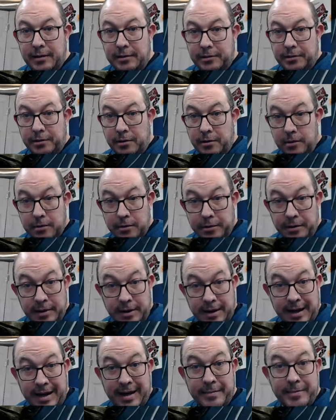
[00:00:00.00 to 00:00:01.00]
currently the
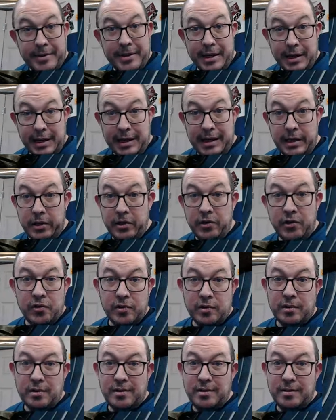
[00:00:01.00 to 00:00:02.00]
hobby is